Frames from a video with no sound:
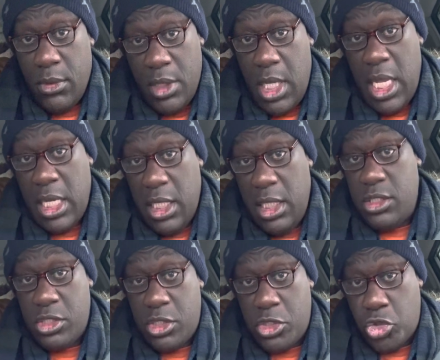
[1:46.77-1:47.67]
and he
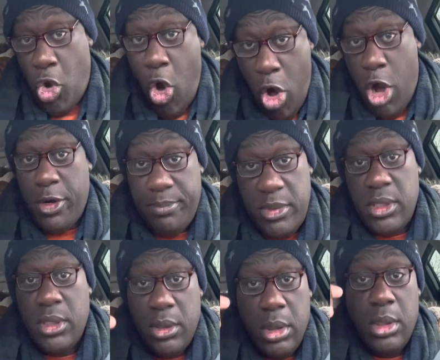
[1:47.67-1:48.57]
stormed,
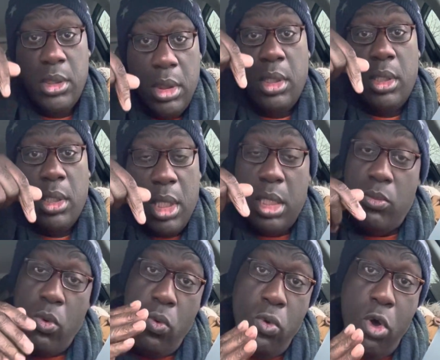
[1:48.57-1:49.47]

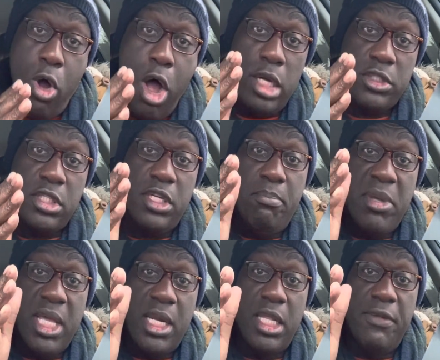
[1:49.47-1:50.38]
walked to the
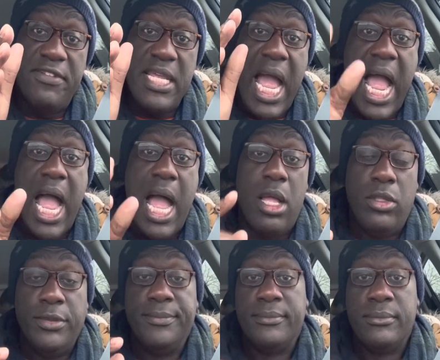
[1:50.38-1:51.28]
middle of the aisle